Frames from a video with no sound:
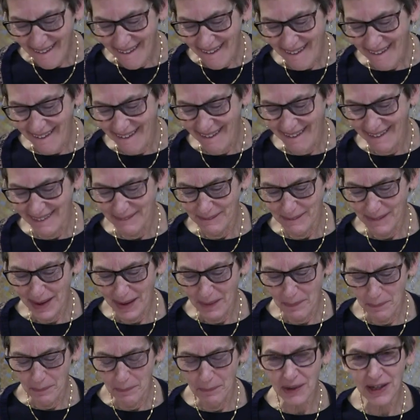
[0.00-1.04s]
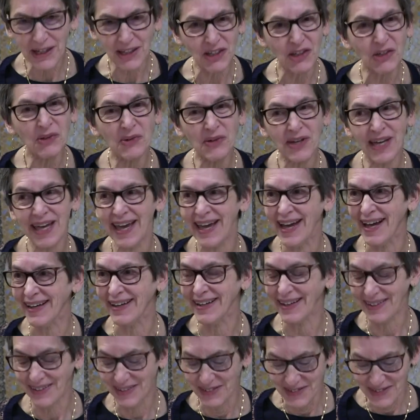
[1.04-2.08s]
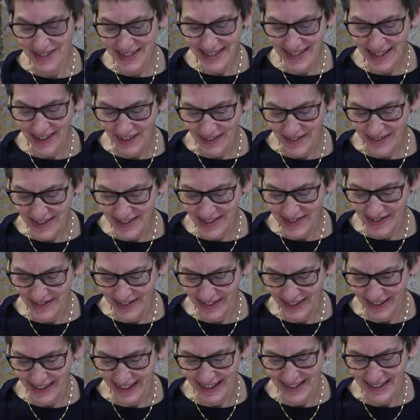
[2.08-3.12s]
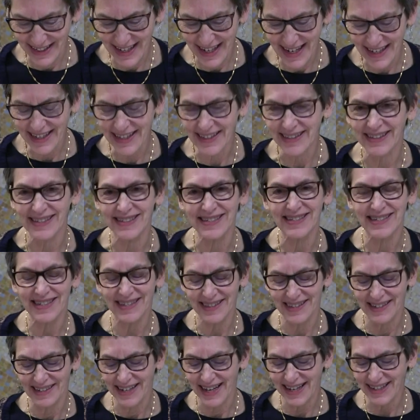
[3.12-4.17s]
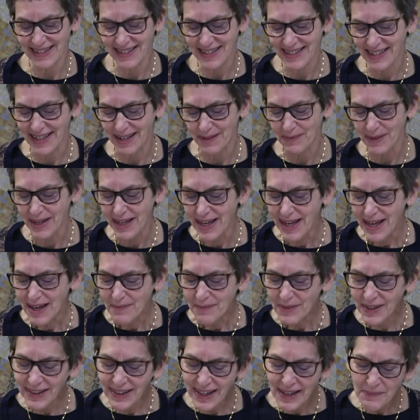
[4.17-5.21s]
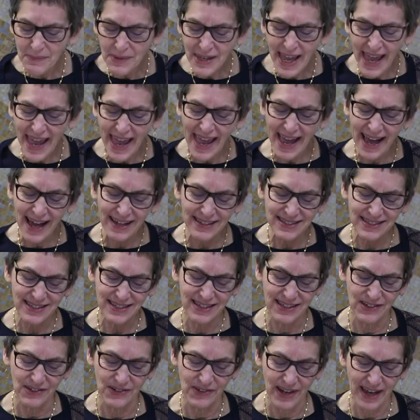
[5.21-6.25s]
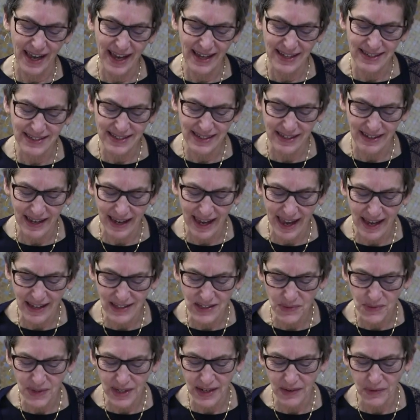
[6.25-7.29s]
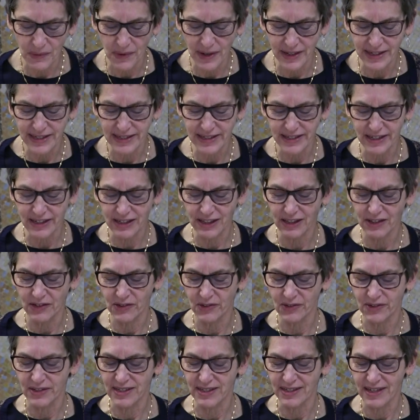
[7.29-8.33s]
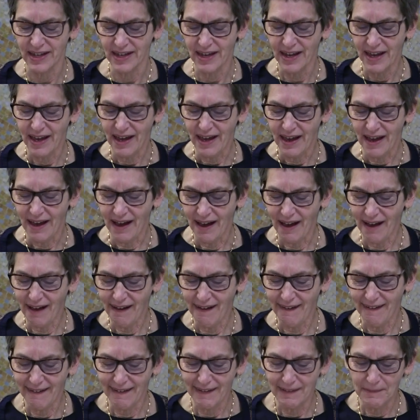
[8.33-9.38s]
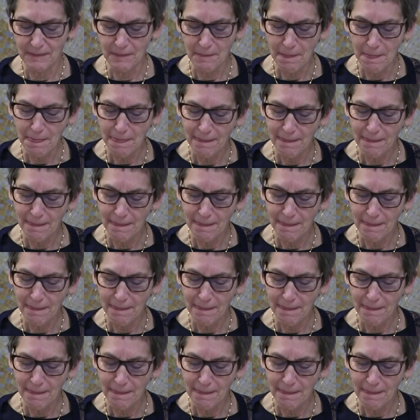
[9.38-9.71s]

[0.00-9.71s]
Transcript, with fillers: Um, but you can yourselves, certainly, in taking these to the next step. But let me ask you, as, as we get ready to close, um,